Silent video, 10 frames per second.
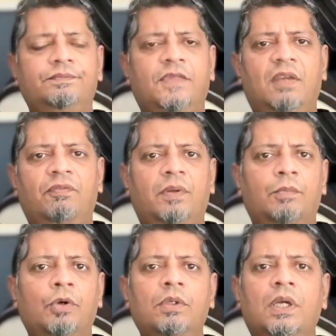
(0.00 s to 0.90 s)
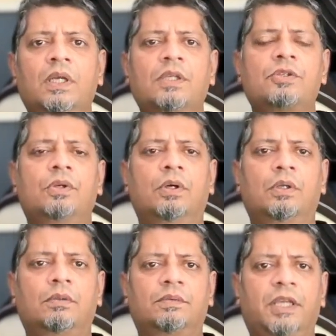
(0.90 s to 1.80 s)
cafe mochas
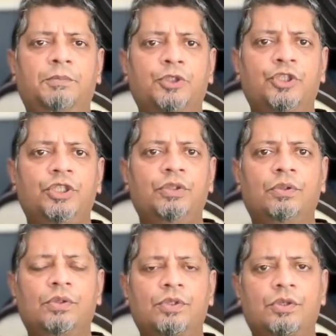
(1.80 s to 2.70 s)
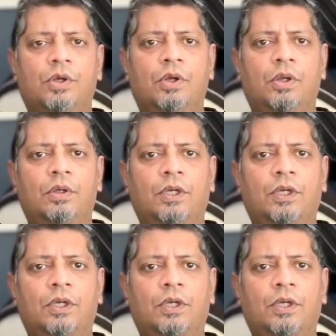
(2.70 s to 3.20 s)
or cappuccinos or,